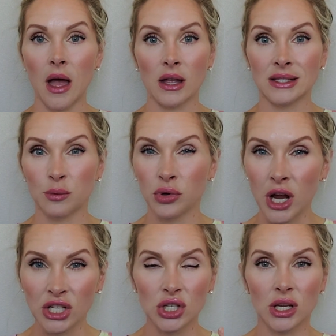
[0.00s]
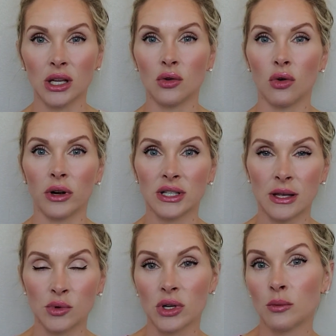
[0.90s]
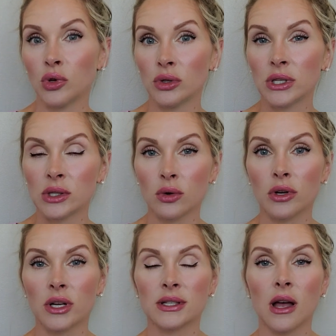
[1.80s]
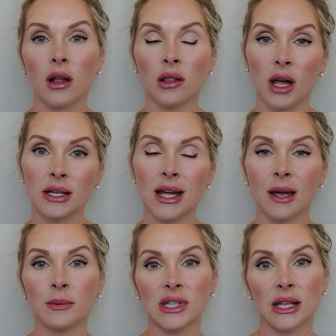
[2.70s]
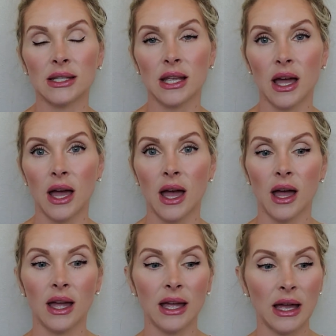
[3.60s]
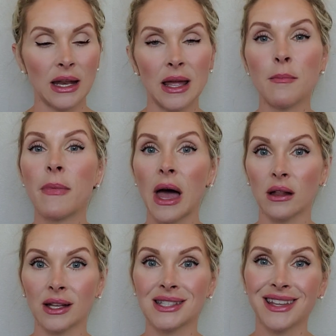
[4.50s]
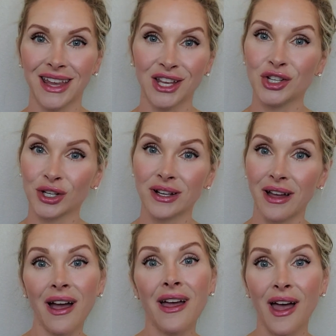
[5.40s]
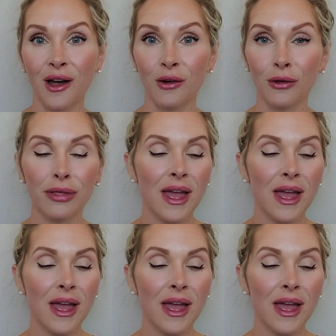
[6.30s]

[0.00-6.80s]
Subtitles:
depression or some sort of mood disorders, a lot of times it's an imbalance in your gut health.